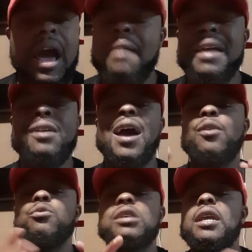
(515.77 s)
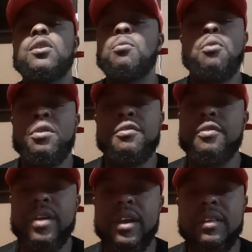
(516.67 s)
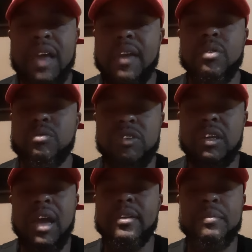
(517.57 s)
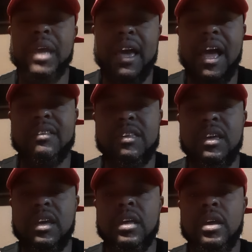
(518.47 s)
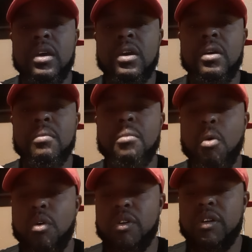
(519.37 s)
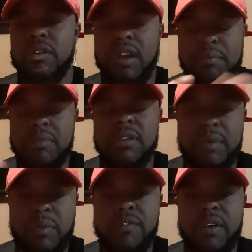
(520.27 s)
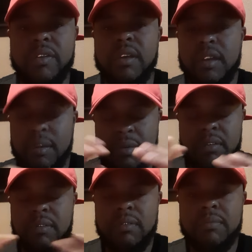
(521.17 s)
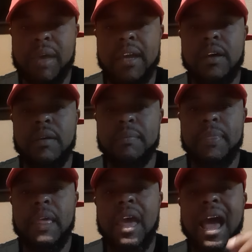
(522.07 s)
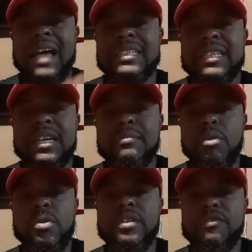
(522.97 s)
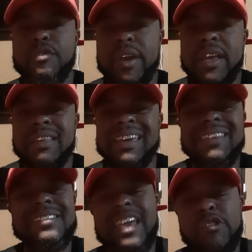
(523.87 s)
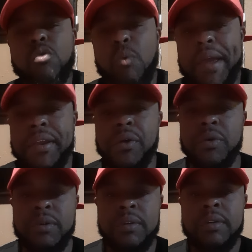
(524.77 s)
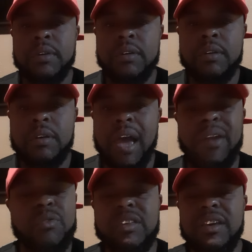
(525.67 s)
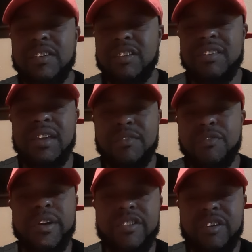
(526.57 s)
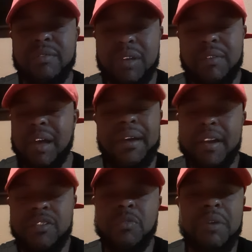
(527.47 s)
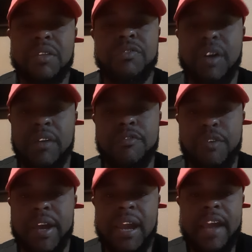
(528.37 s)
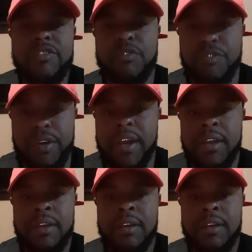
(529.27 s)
I'm not. I don't see it no more than Friends. I don't see. I, I mean, I, I, see it more. Um, let me revert that. Let me back up. I see it more than Friends in a sexual way though. I don't see it just at a friendship level. I ain't no motherfucking friend. I ain't your friend.